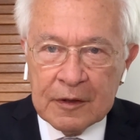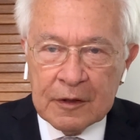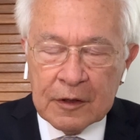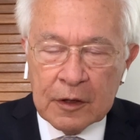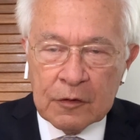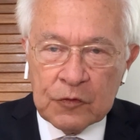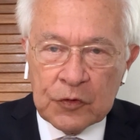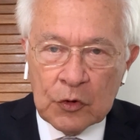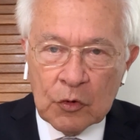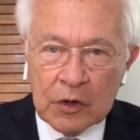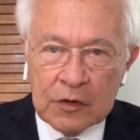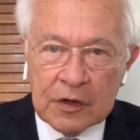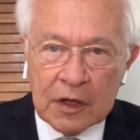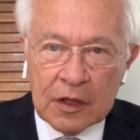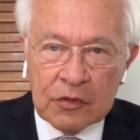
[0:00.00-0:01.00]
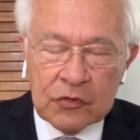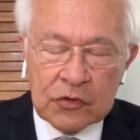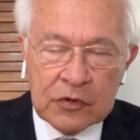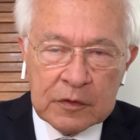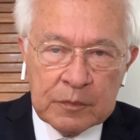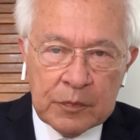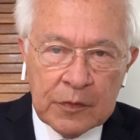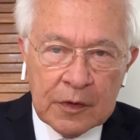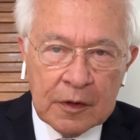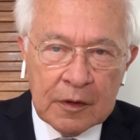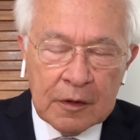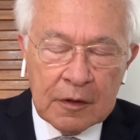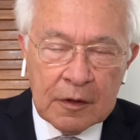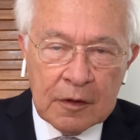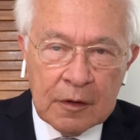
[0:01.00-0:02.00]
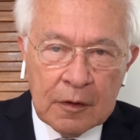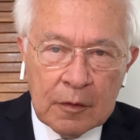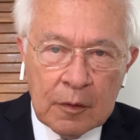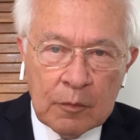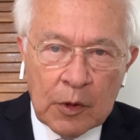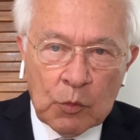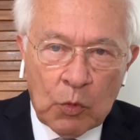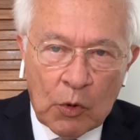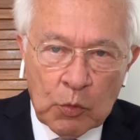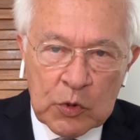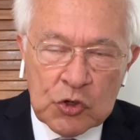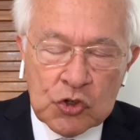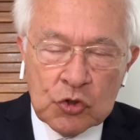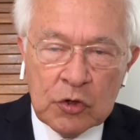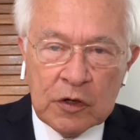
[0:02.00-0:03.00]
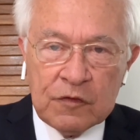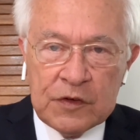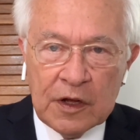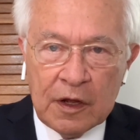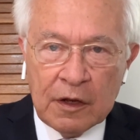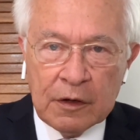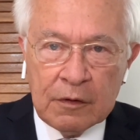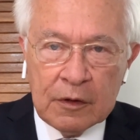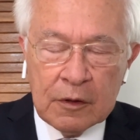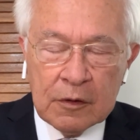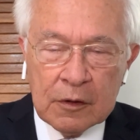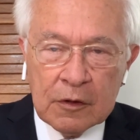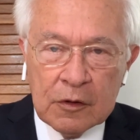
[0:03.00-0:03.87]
and fewer deaths. But what we should have done